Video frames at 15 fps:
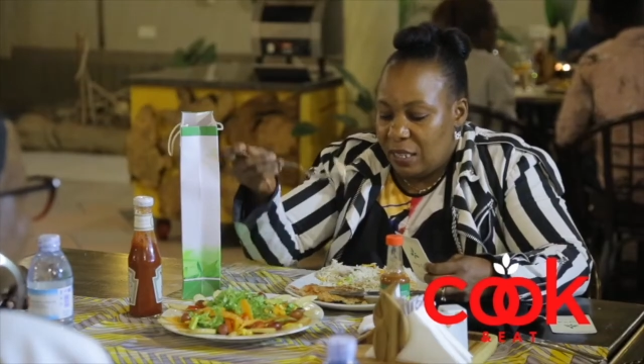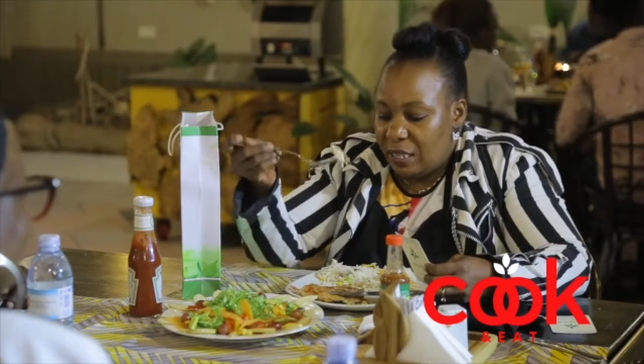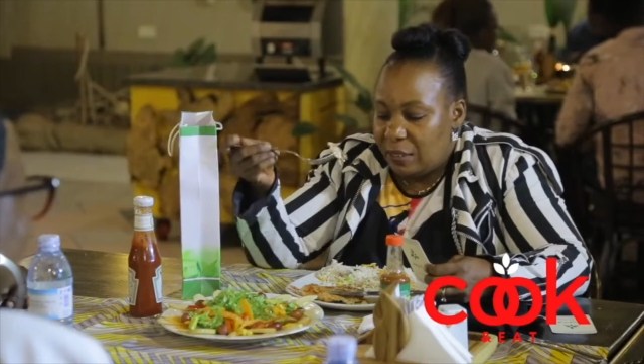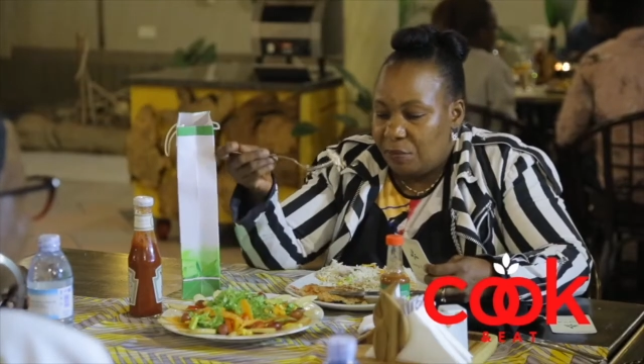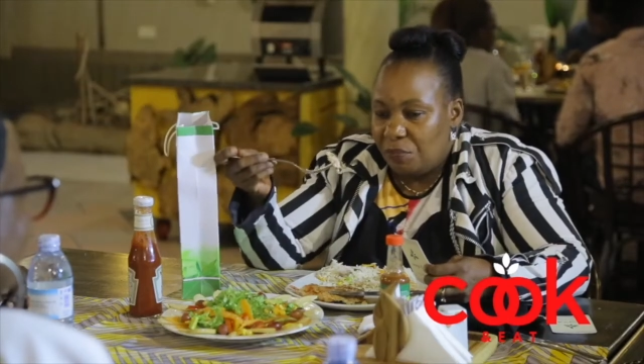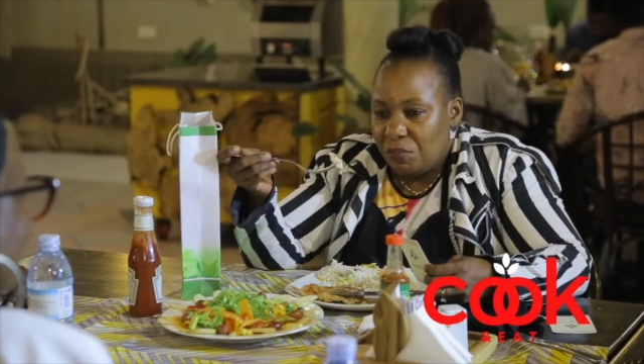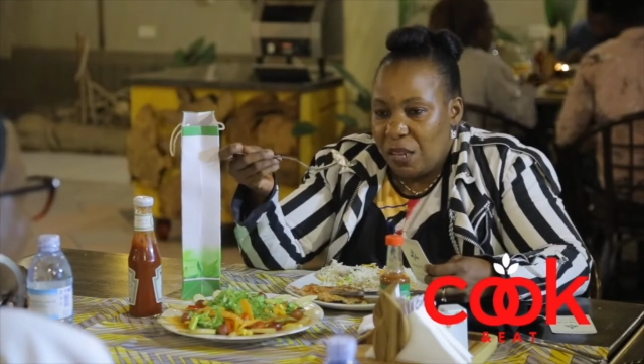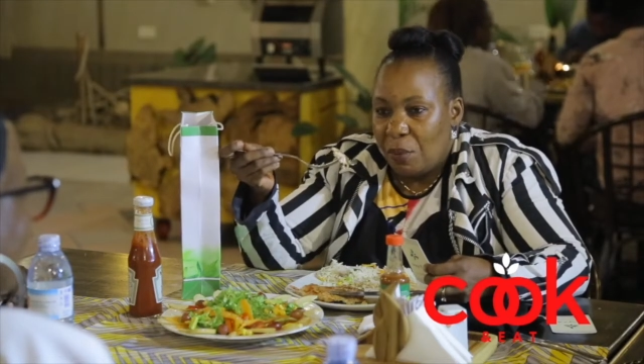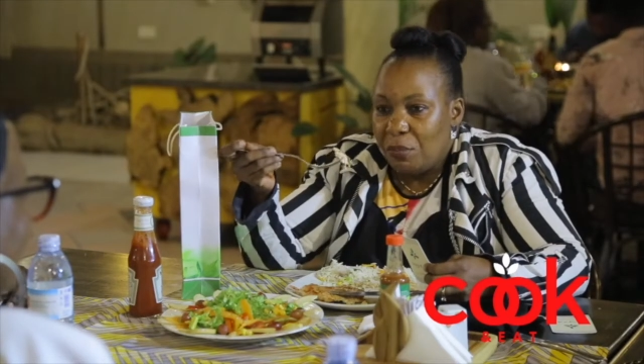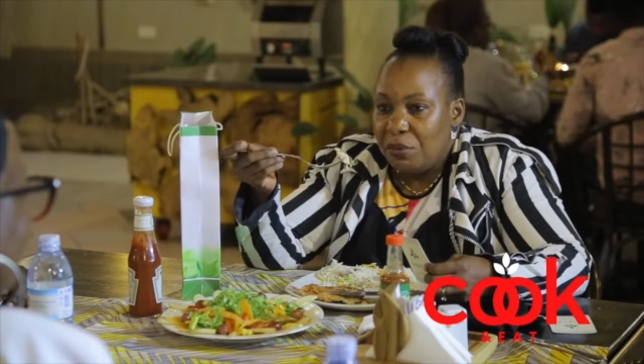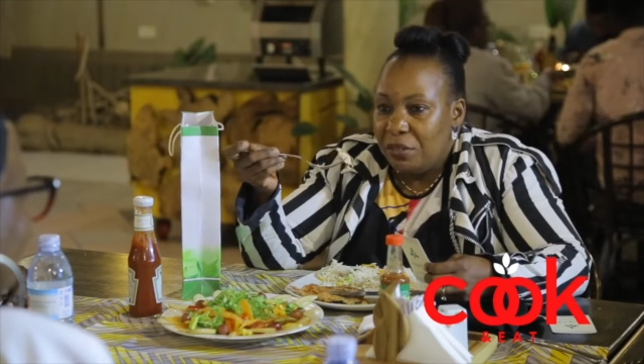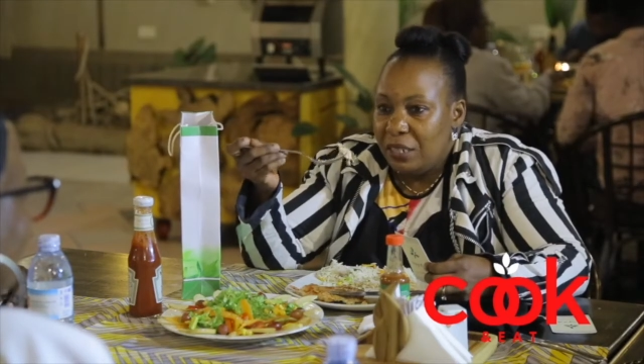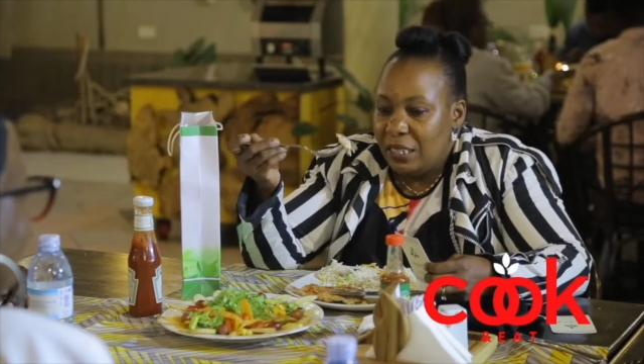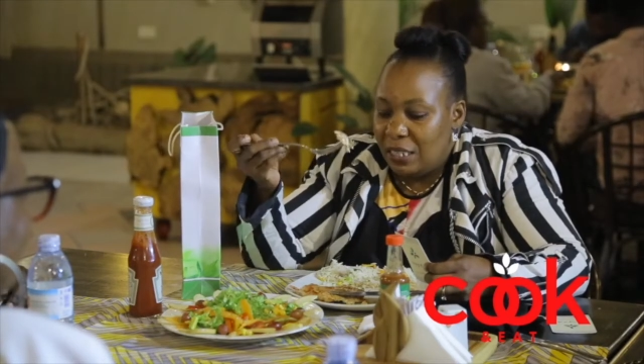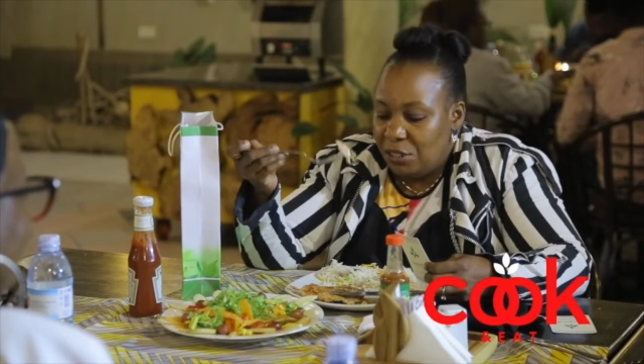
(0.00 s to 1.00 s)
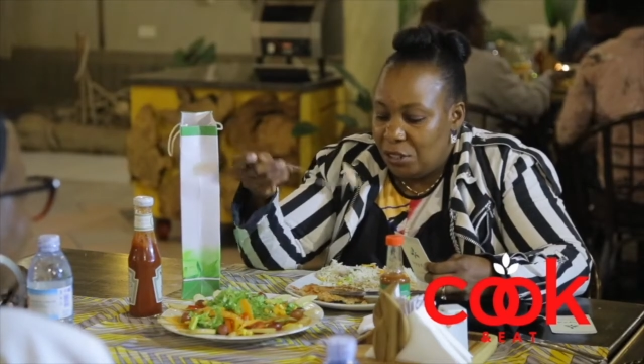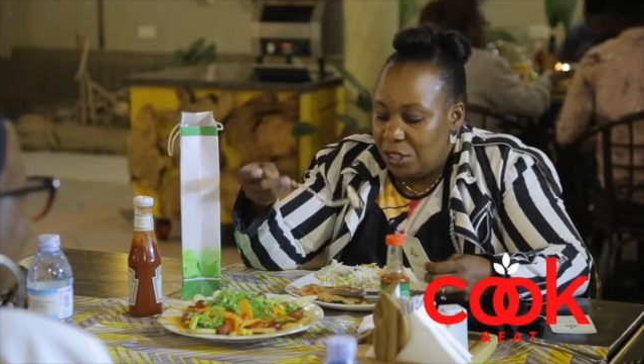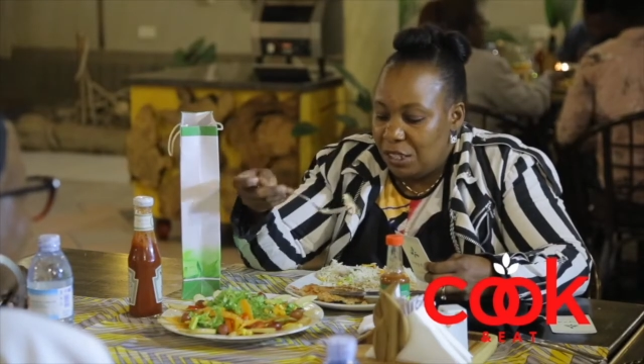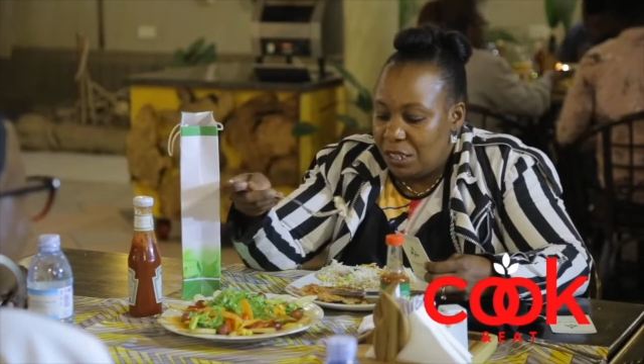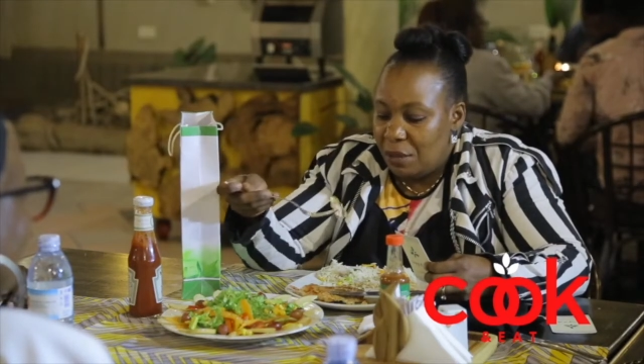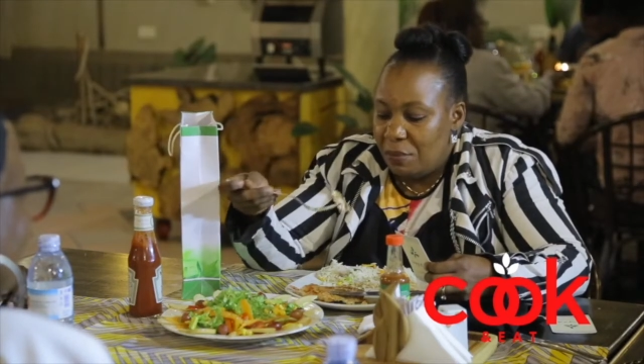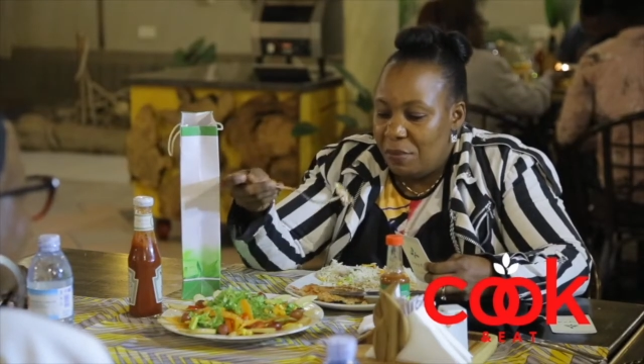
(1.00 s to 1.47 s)
Yeah. I'm really
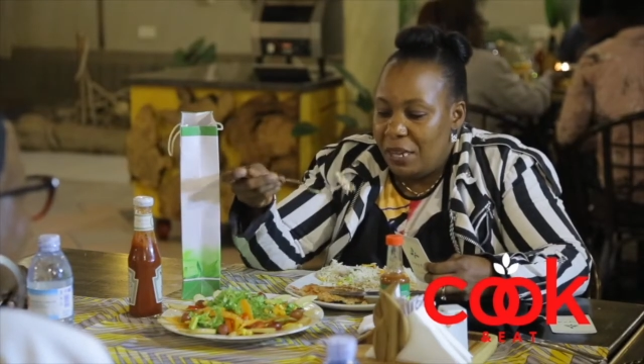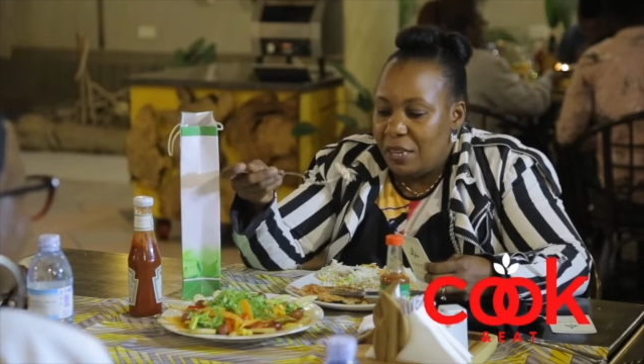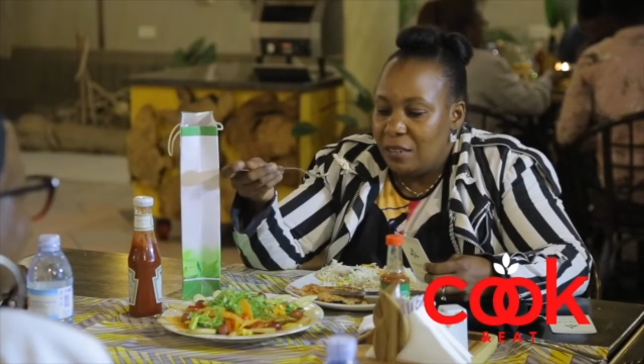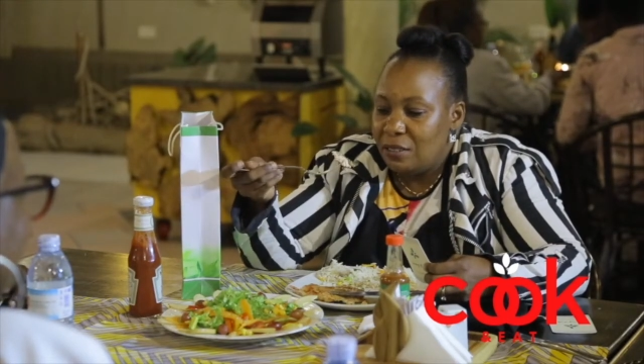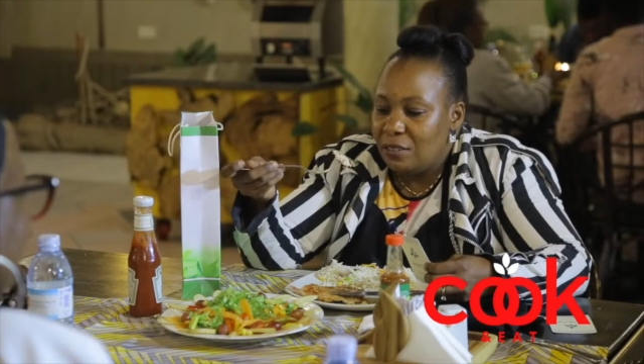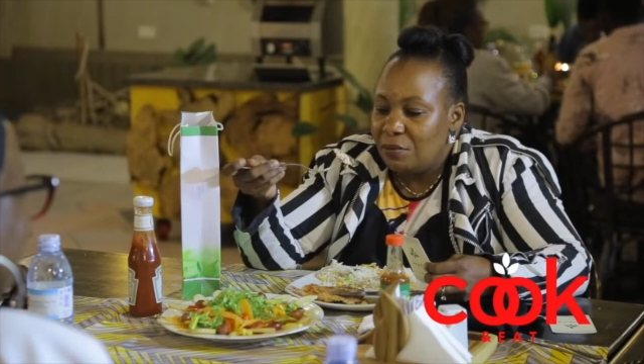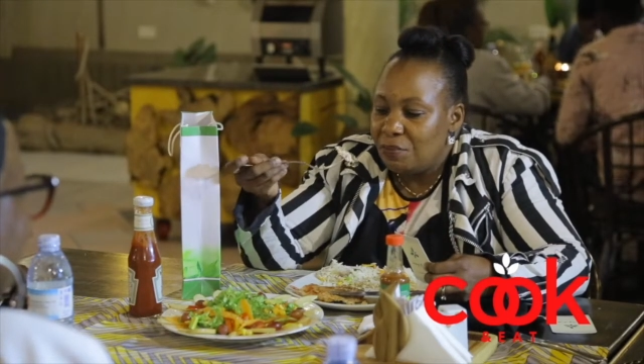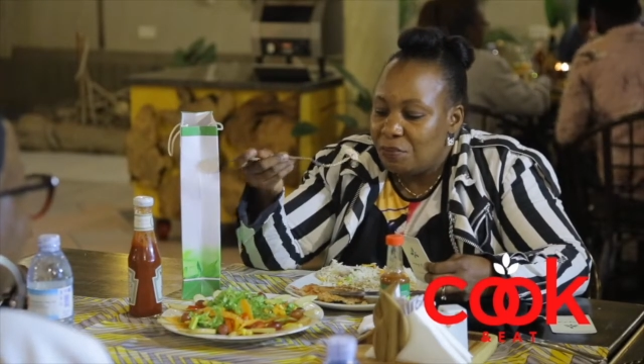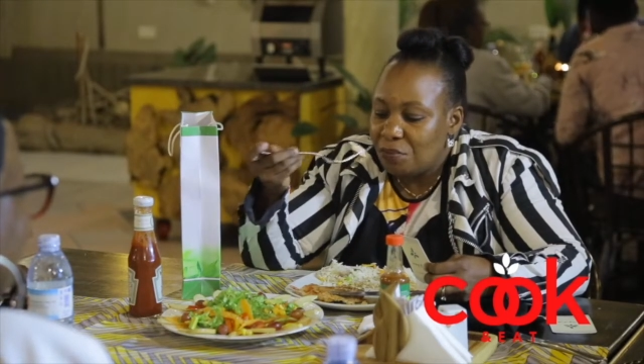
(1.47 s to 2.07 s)
enjoying the meal.